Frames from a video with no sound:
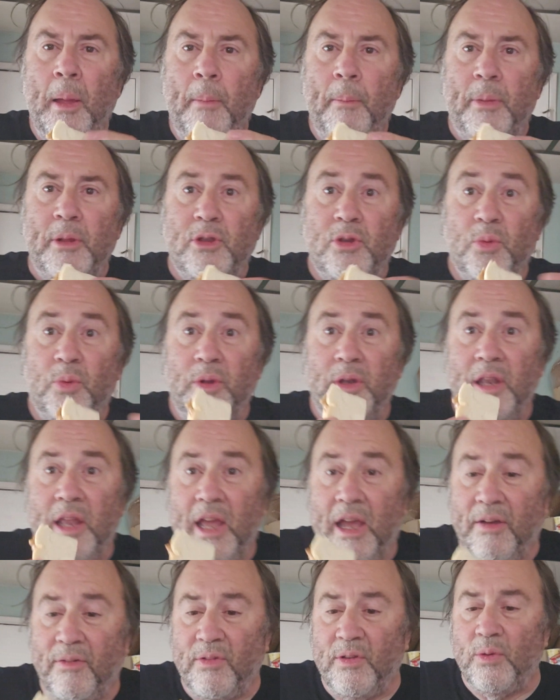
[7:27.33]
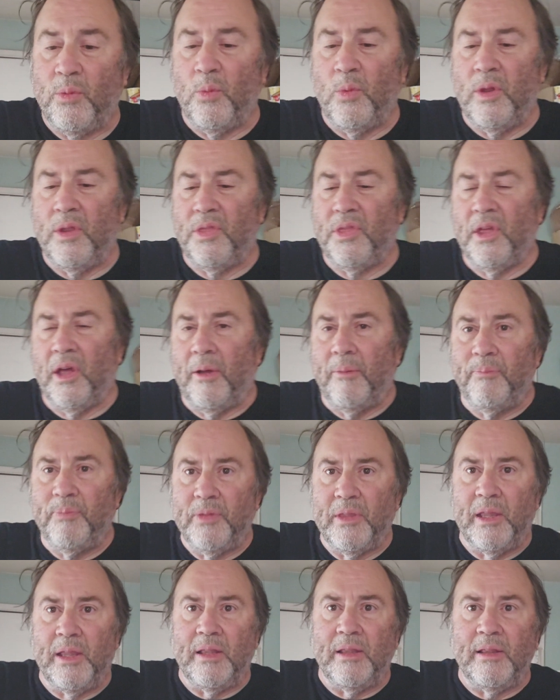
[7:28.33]
But you wouldn't have it with,
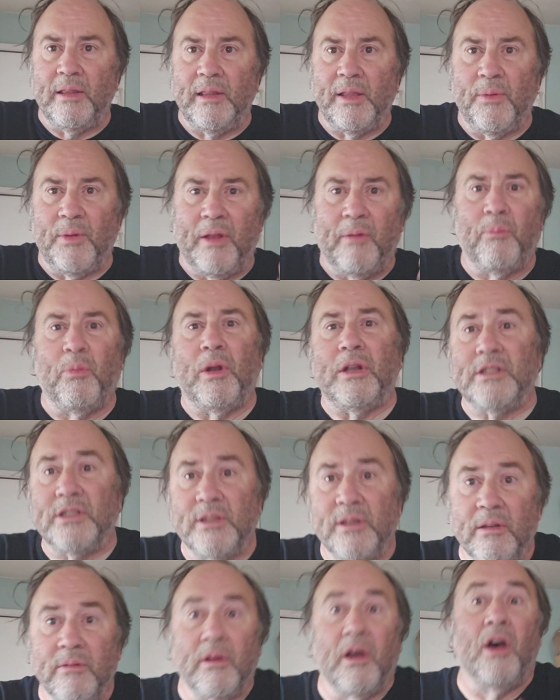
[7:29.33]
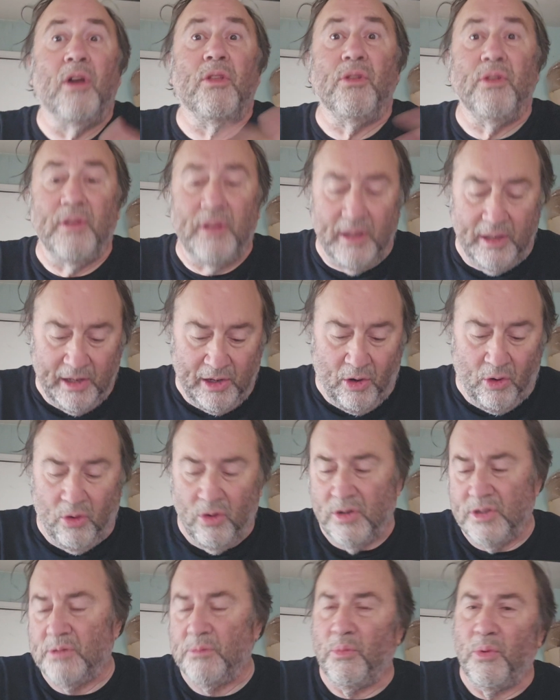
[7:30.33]
they would have breads other than that, like
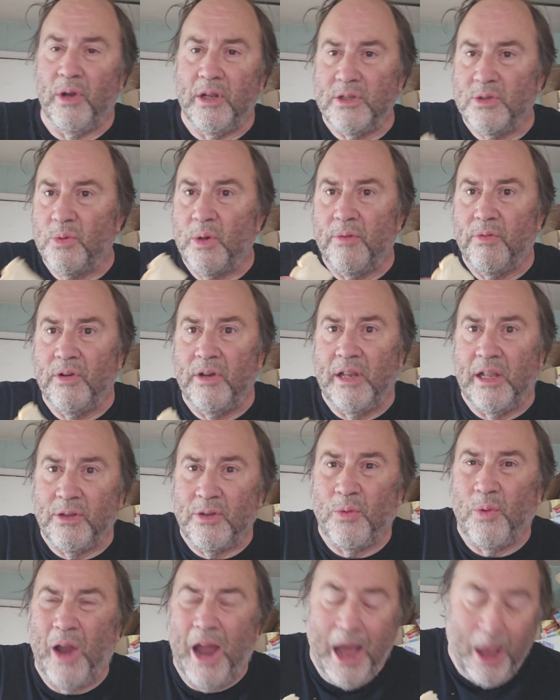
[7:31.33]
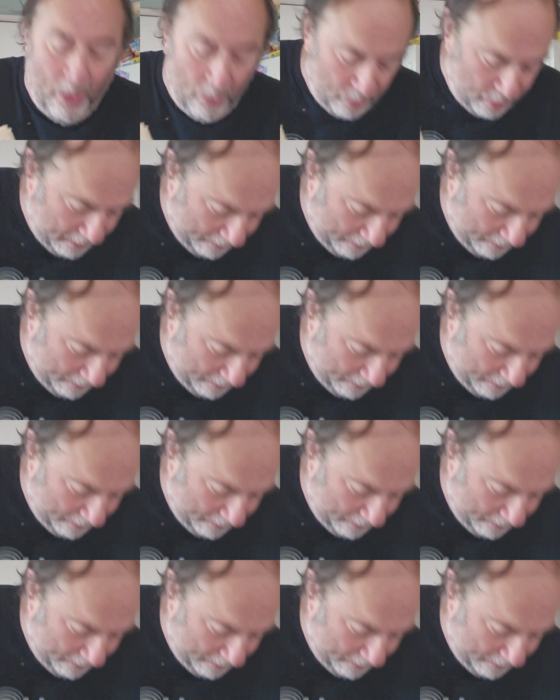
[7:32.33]
artisan breads or whatever. And that's, ow,